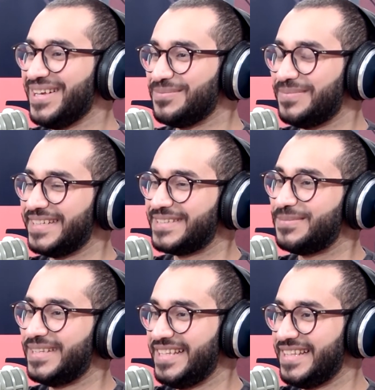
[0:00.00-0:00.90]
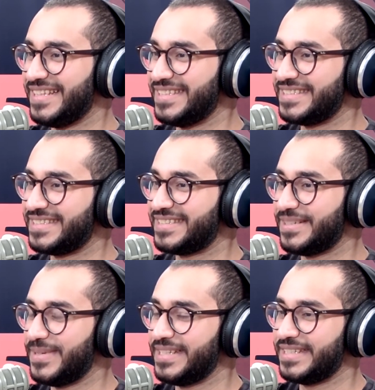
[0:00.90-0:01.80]
But Bithif is
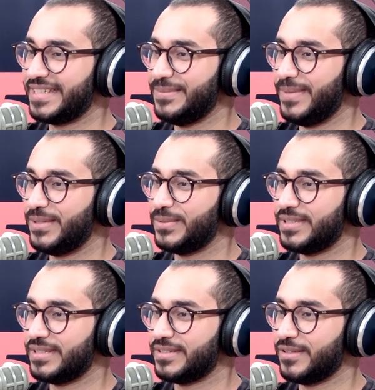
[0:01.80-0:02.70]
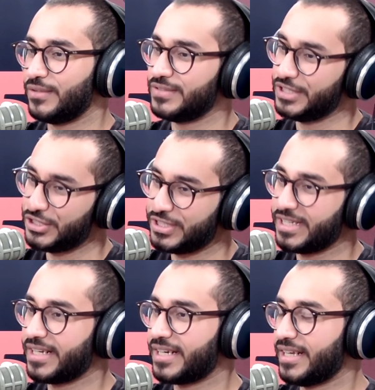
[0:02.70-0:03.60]
basically made with, obviously, sugar,